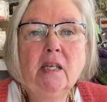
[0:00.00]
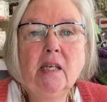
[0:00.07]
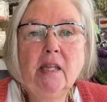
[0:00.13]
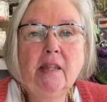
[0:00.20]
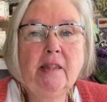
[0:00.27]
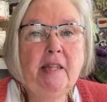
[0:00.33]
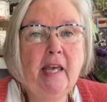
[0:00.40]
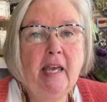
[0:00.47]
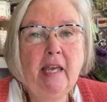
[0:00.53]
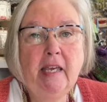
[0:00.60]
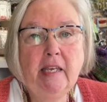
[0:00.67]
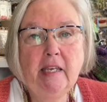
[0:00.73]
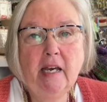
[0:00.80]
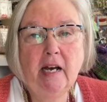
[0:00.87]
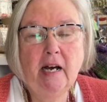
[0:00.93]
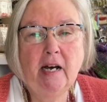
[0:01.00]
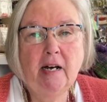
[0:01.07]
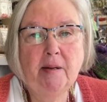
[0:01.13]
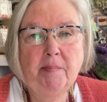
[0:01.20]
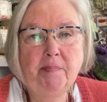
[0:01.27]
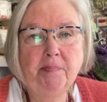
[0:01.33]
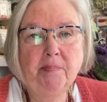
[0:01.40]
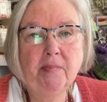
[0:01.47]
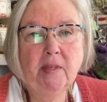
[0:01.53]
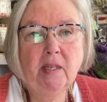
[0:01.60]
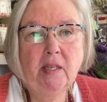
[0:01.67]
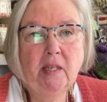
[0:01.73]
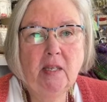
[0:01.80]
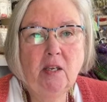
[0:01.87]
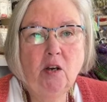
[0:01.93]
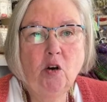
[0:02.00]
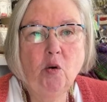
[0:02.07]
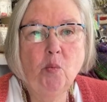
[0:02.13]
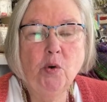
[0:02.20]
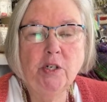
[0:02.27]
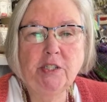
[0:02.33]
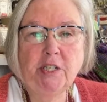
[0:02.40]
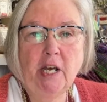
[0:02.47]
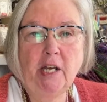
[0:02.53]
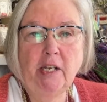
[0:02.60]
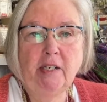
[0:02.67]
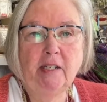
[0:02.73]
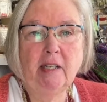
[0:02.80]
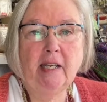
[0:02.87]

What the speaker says: They were done,